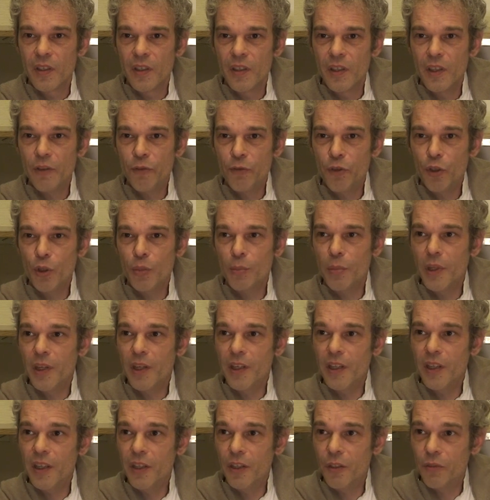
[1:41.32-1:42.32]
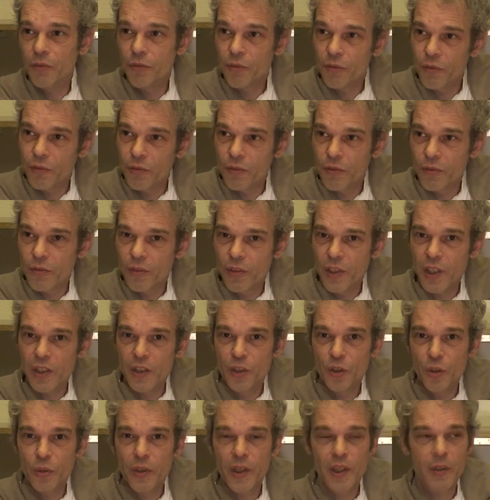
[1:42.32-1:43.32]
If you believe
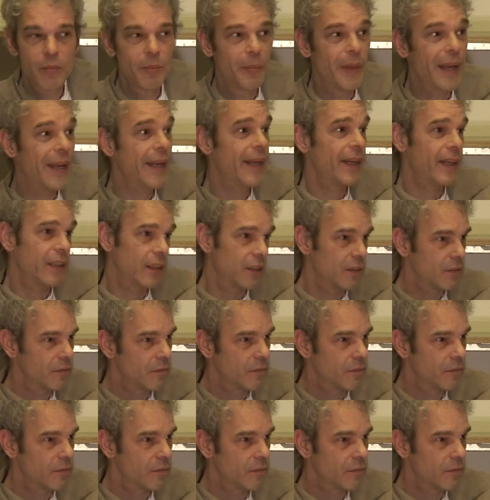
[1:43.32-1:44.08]
that you are bad